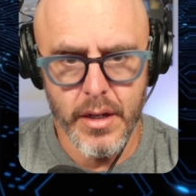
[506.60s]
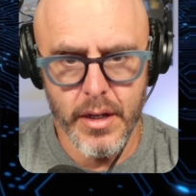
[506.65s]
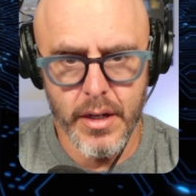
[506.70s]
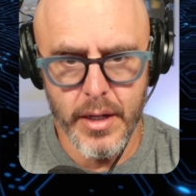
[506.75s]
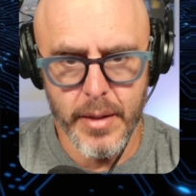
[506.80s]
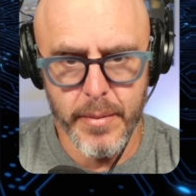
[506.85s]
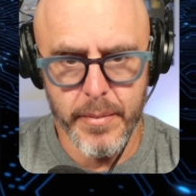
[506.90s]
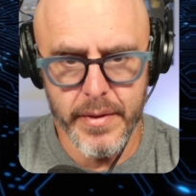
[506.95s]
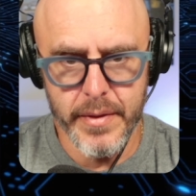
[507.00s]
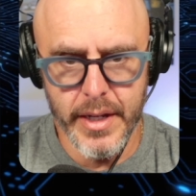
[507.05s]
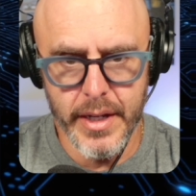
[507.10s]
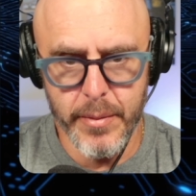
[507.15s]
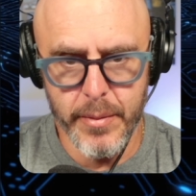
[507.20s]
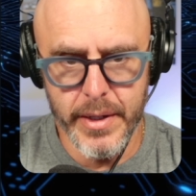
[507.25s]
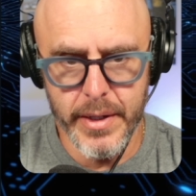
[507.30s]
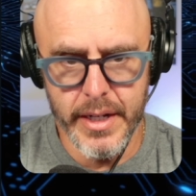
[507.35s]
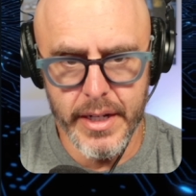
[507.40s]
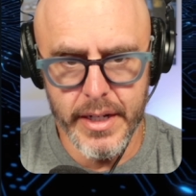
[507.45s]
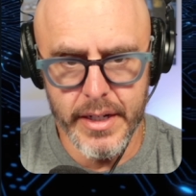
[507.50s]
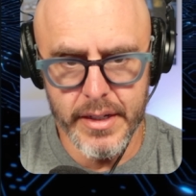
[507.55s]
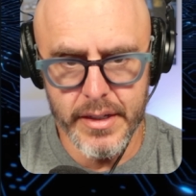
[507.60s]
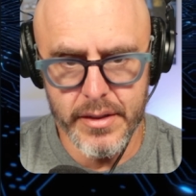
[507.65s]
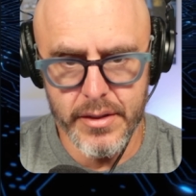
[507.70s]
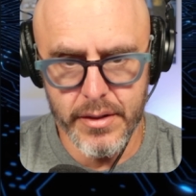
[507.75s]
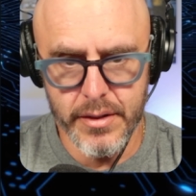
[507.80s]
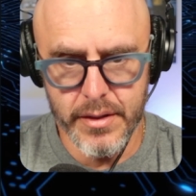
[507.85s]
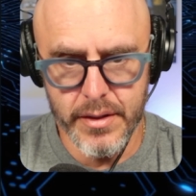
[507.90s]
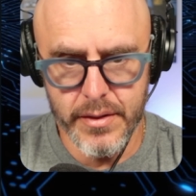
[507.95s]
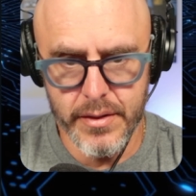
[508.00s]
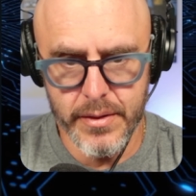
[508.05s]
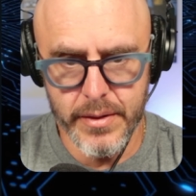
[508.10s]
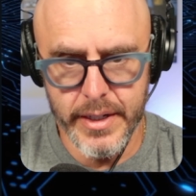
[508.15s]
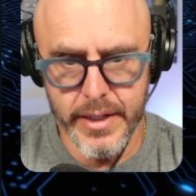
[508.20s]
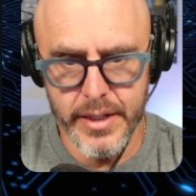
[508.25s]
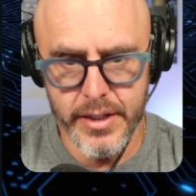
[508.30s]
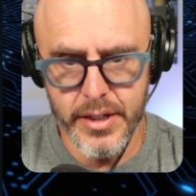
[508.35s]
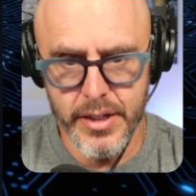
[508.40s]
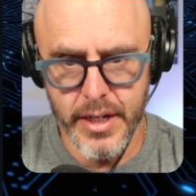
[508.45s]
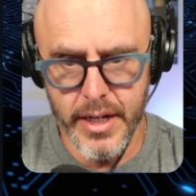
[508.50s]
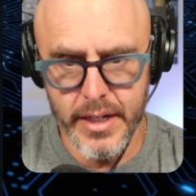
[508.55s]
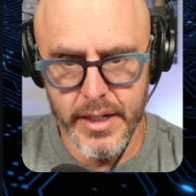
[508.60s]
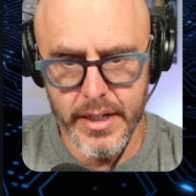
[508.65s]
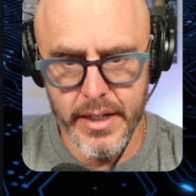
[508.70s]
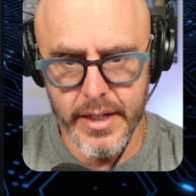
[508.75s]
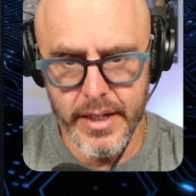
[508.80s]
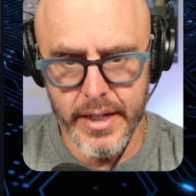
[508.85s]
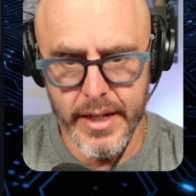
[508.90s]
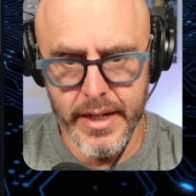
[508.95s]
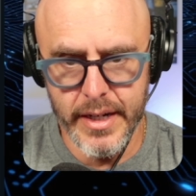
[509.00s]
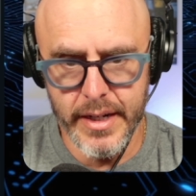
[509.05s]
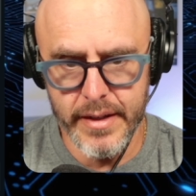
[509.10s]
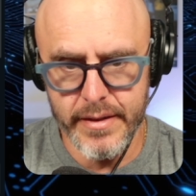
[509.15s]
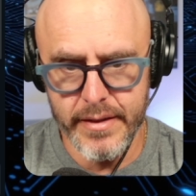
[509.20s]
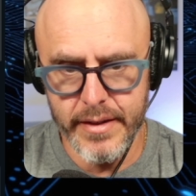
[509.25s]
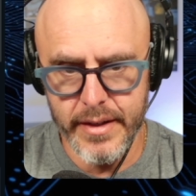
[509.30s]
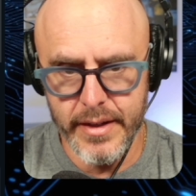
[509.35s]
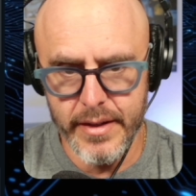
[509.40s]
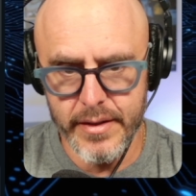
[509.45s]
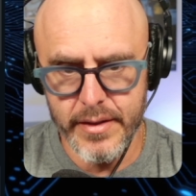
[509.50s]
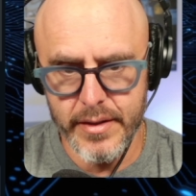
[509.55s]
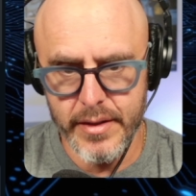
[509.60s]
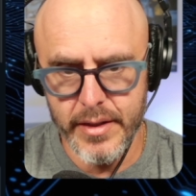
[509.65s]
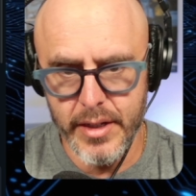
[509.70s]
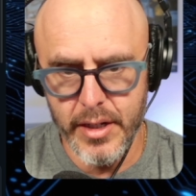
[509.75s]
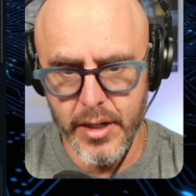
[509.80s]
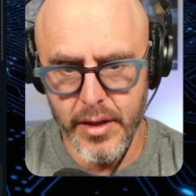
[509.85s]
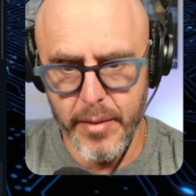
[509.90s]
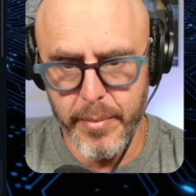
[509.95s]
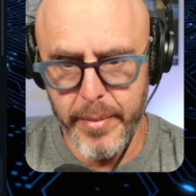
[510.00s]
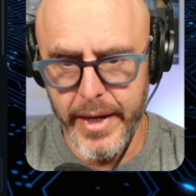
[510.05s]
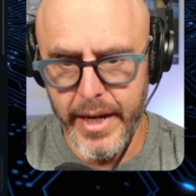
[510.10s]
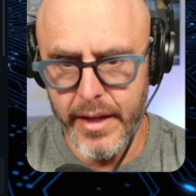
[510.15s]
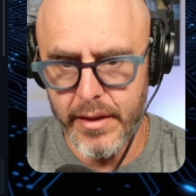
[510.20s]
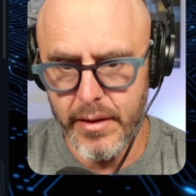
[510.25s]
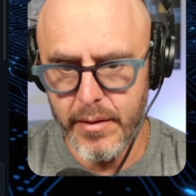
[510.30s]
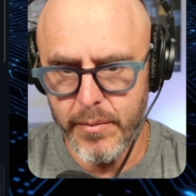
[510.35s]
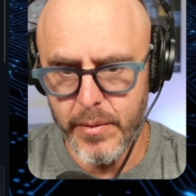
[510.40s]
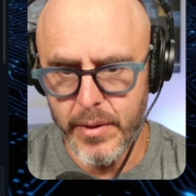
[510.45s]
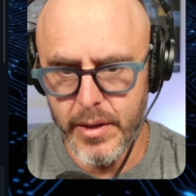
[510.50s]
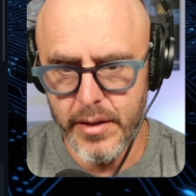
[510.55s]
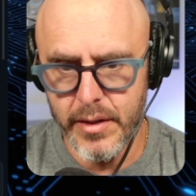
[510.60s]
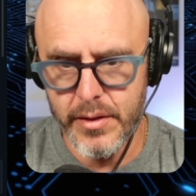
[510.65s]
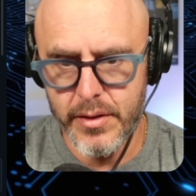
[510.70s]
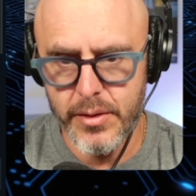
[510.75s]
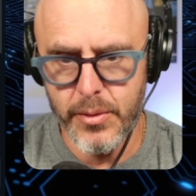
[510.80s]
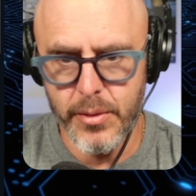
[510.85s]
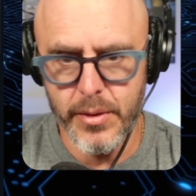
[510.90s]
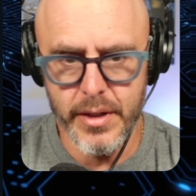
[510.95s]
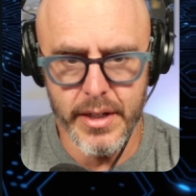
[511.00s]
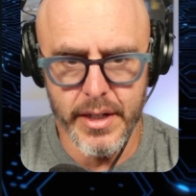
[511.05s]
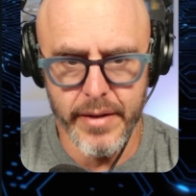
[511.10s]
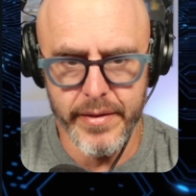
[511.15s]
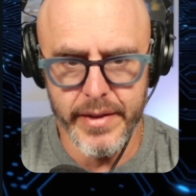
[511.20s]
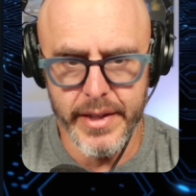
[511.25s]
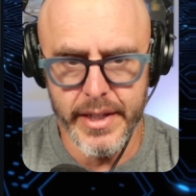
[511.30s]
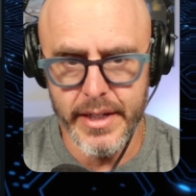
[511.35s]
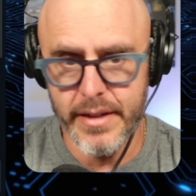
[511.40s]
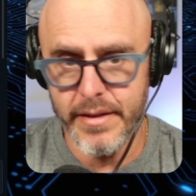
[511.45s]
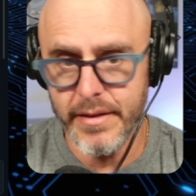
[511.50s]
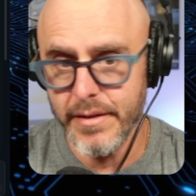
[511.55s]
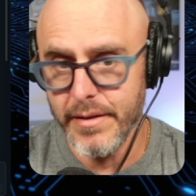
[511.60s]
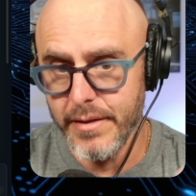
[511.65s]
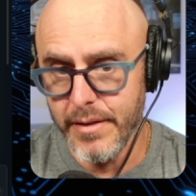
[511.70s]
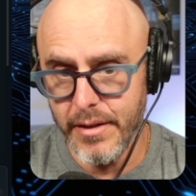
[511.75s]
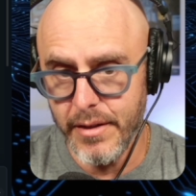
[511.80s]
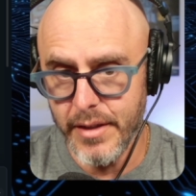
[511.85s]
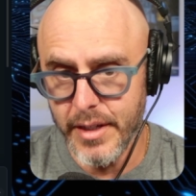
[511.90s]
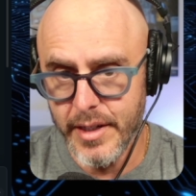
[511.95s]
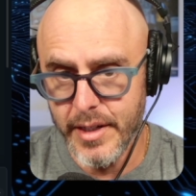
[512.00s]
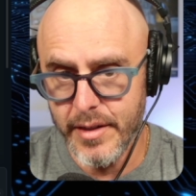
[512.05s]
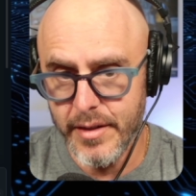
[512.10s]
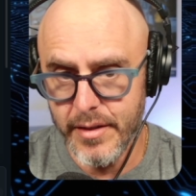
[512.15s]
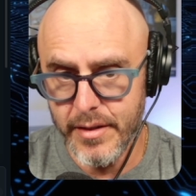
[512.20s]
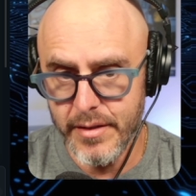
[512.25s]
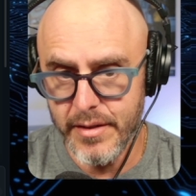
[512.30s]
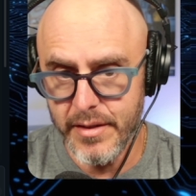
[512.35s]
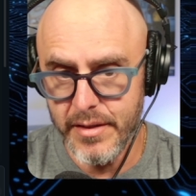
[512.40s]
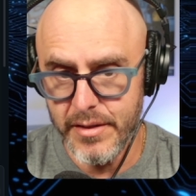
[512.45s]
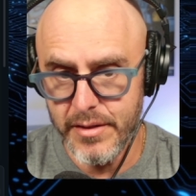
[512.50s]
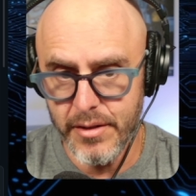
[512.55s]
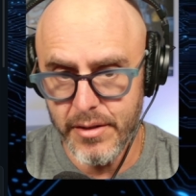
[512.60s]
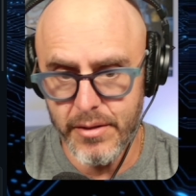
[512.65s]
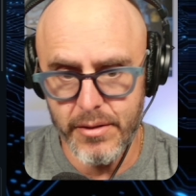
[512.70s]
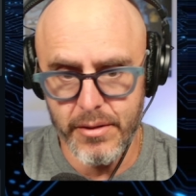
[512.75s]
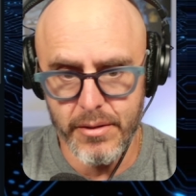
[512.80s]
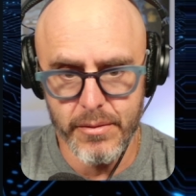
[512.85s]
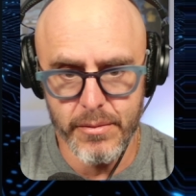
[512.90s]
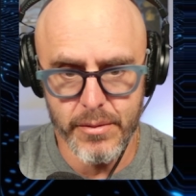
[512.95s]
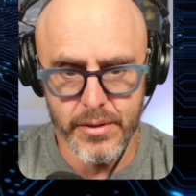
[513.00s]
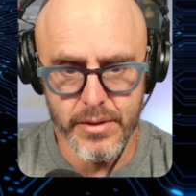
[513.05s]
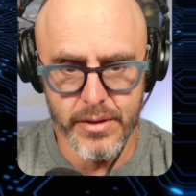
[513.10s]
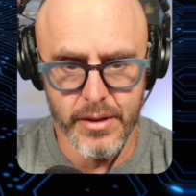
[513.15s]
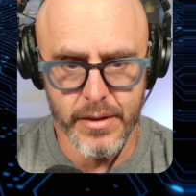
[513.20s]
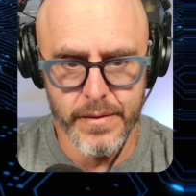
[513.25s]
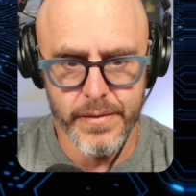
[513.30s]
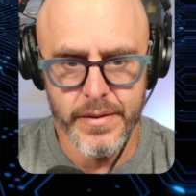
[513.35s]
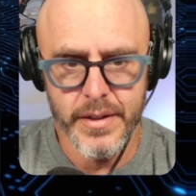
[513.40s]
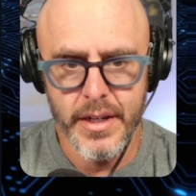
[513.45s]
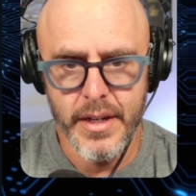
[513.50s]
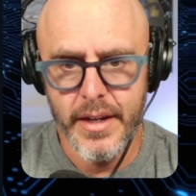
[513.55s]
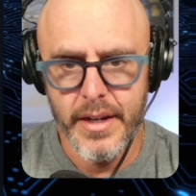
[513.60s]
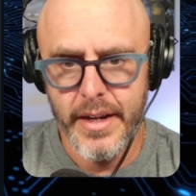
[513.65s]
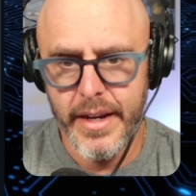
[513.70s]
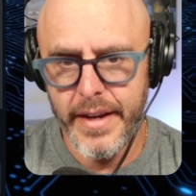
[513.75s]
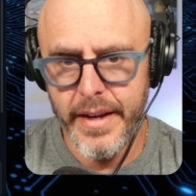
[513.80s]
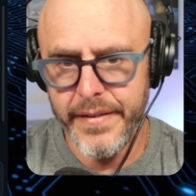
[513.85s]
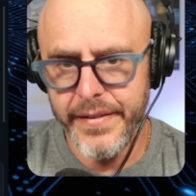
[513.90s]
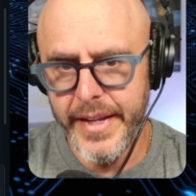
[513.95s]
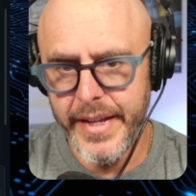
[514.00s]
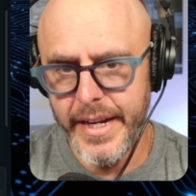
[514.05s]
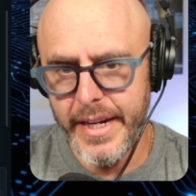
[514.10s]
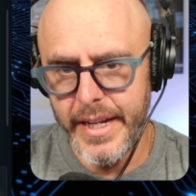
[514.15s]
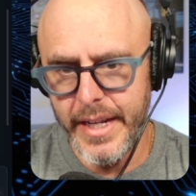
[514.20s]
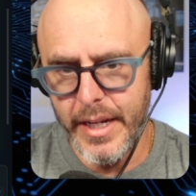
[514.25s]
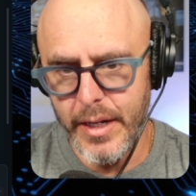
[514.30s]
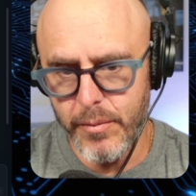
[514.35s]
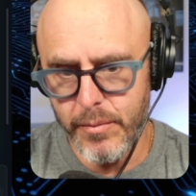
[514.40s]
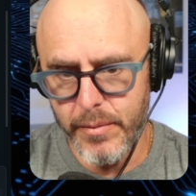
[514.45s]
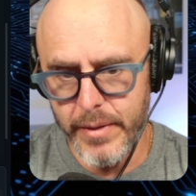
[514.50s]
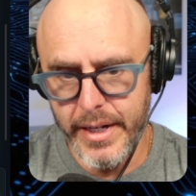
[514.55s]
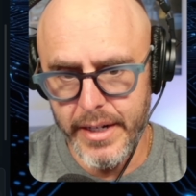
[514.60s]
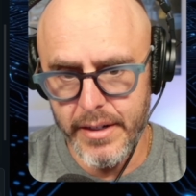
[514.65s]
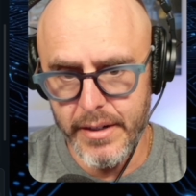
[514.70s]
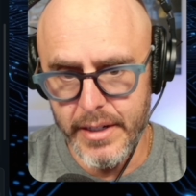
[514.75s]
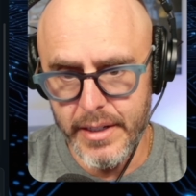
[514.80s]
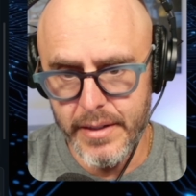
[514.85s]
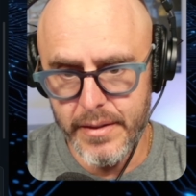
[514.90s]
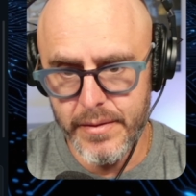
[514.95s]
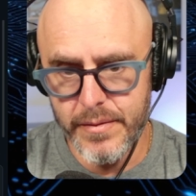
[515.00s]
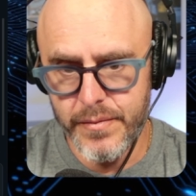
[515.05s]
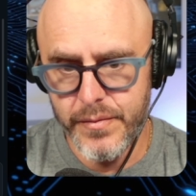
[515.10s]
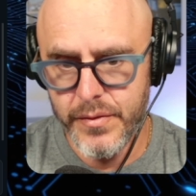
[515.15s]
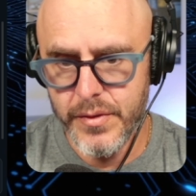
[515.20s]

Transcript: Then it went ahead and took the screenshot, and it says, the path of where it stored it and everything. This is all like in its internal result. And then it rendered it